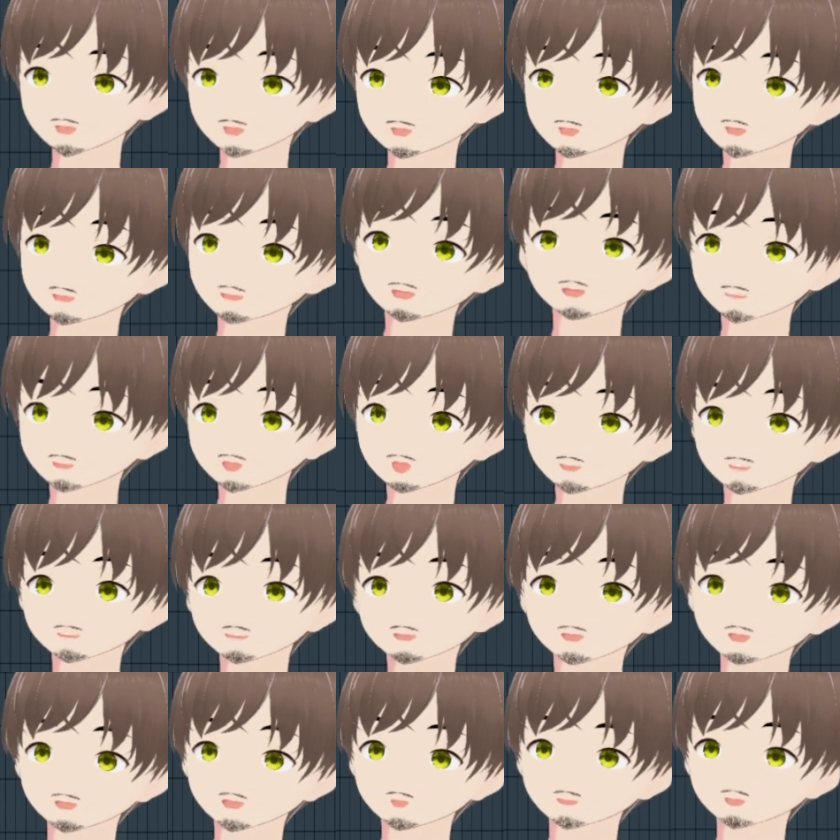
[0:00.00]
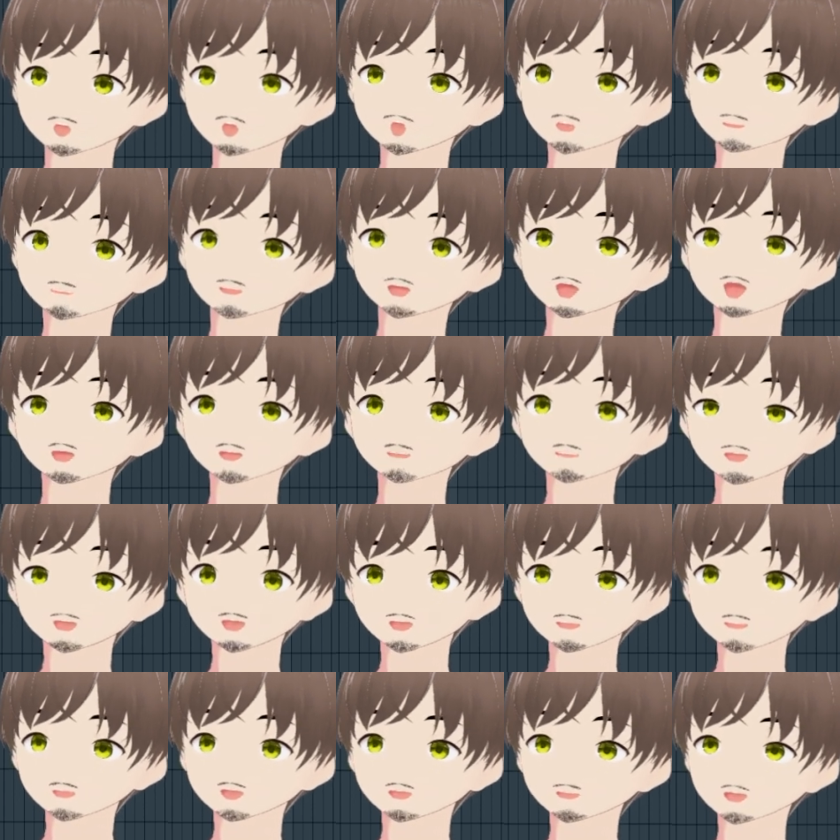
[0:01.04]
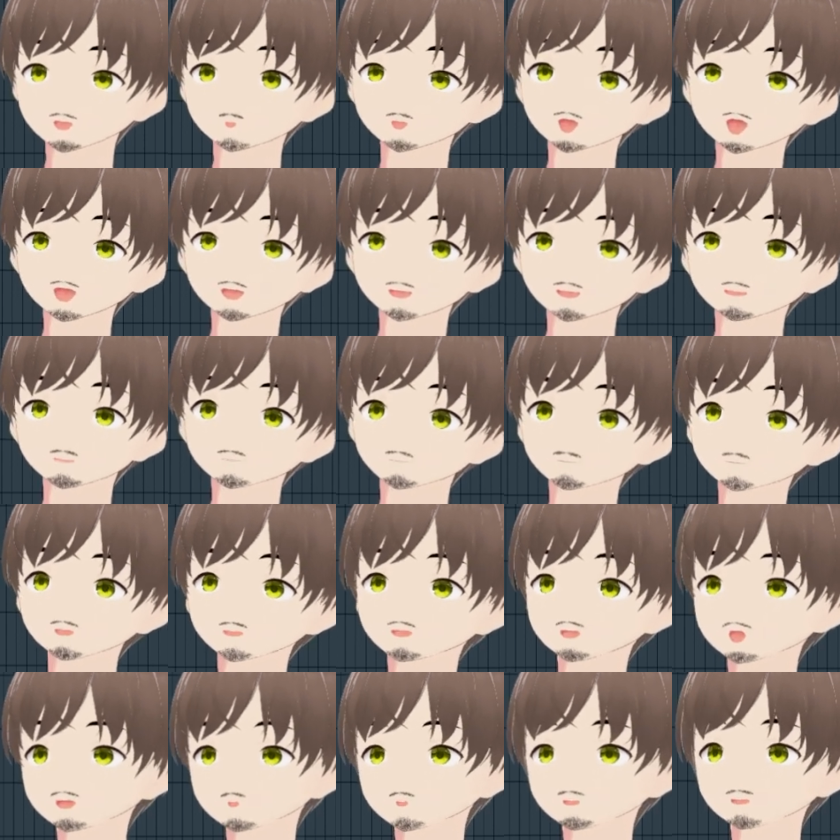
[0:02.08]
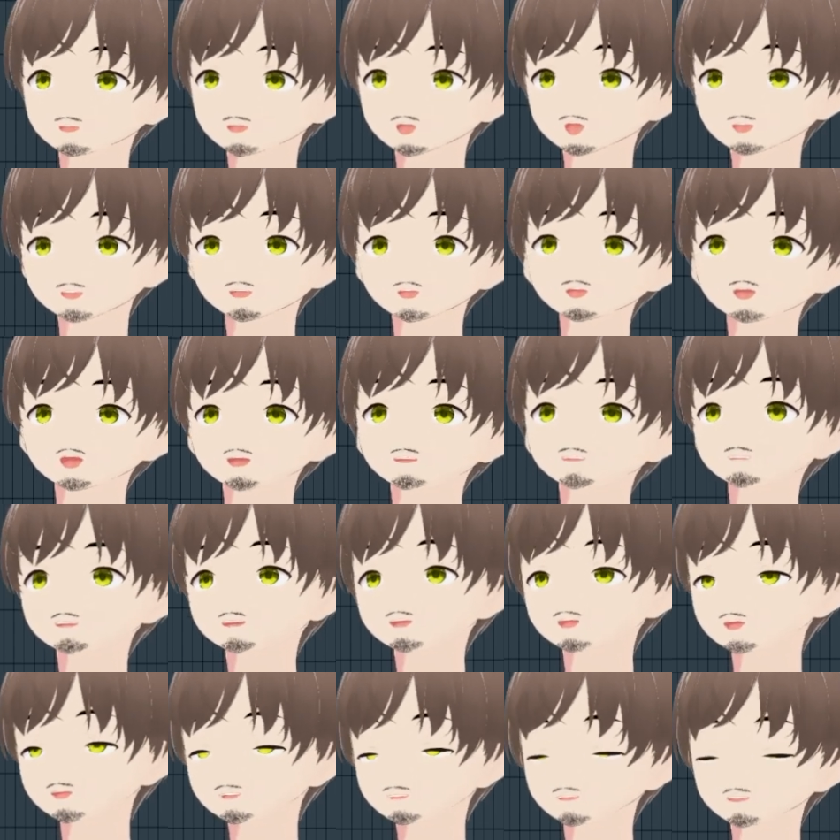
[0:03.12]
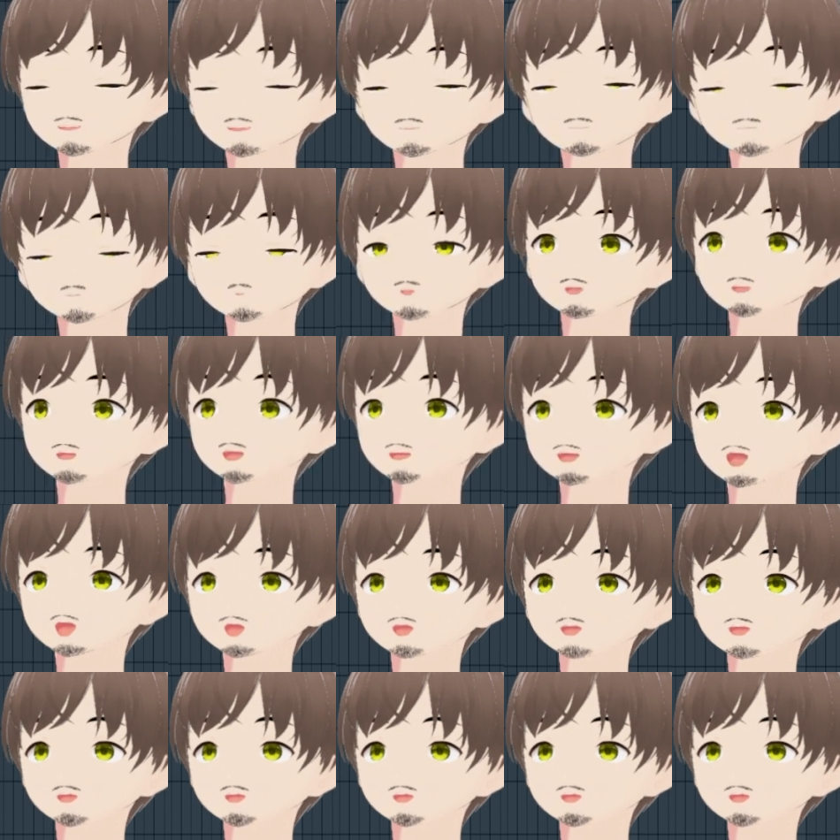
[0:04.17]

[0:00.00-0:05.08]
it. It just made it, you know, it sounds like a little quiet, but don't worry about that, because at the end, we are gonna be